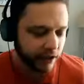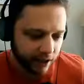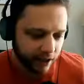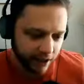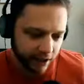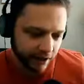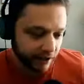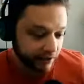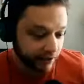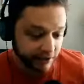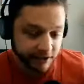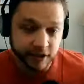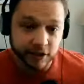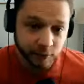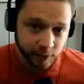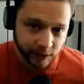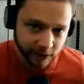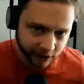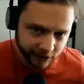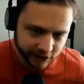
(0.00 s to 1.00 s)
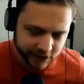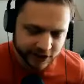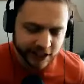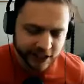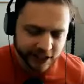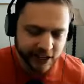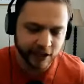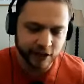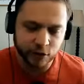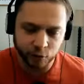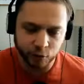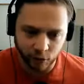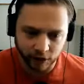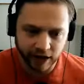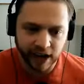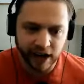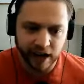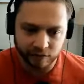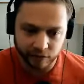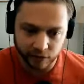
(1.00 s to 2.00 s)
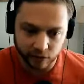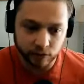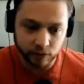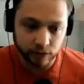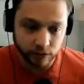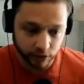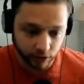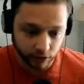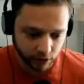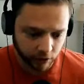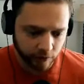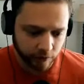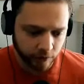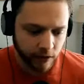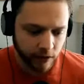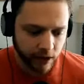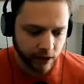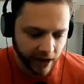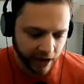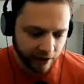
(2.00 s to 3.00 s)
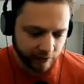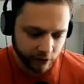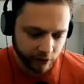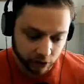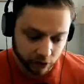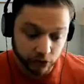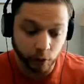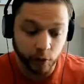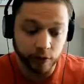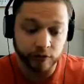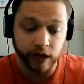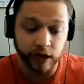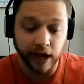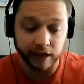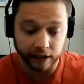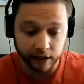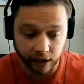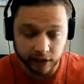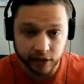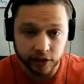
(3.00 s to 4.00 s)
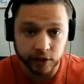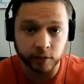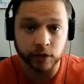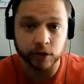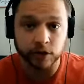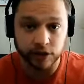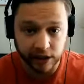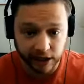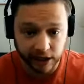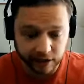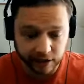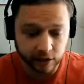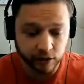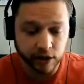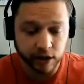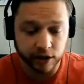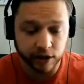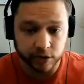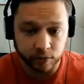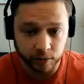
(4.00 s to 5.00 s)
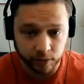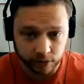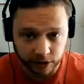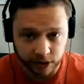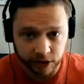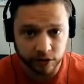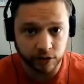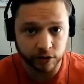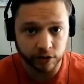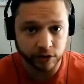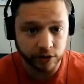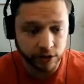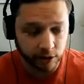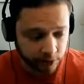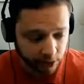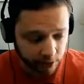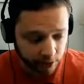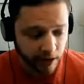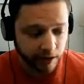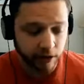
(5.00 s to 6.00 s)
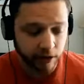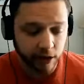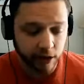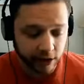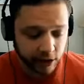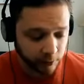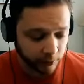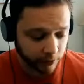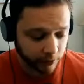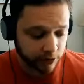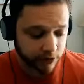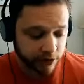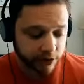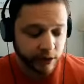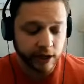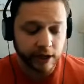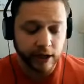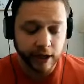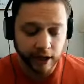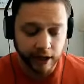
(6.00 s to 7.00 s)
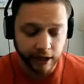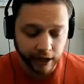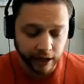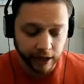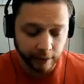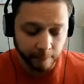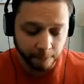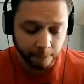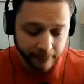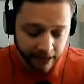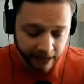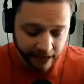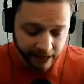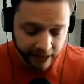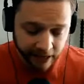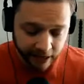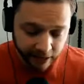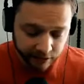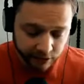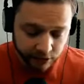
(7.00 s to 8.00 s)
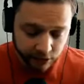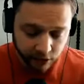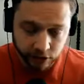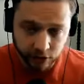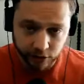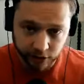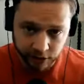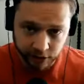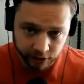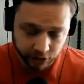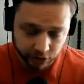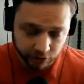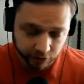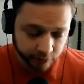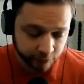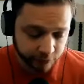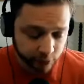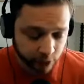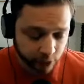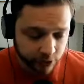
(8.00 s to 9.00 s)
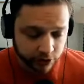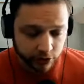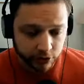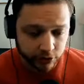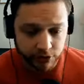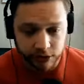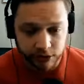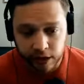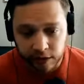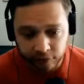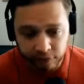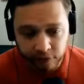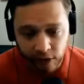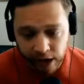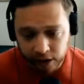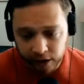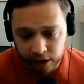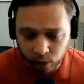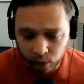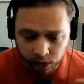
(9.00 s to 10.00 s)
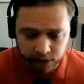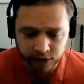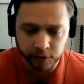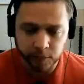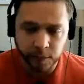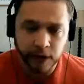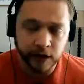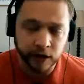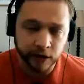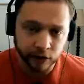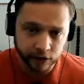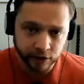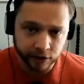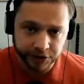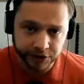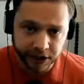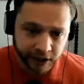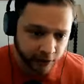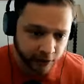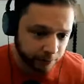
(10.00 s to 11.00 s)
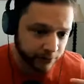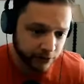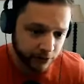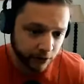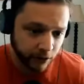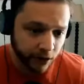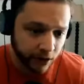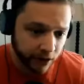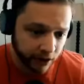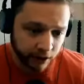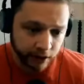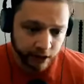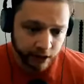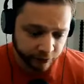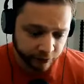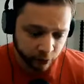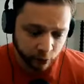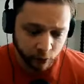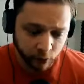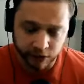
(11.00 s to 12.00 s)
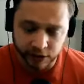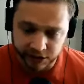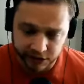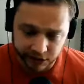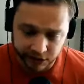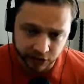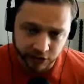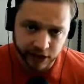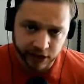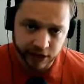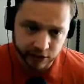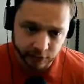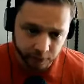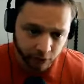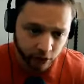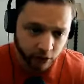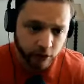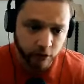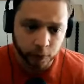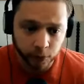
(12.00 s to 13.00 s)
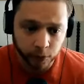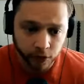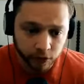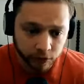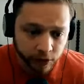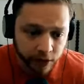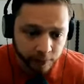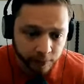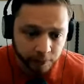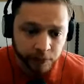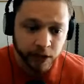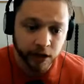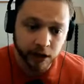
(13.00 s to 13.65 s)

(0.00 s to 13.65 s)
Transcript: Uh, they like to speak on stage, what have you. It's a good avenue. So we've got customers, ideal customers, internal subject matter experts, um, and your industry influencers. And then the final one, depending on your setup, is a if an organization has a partner program.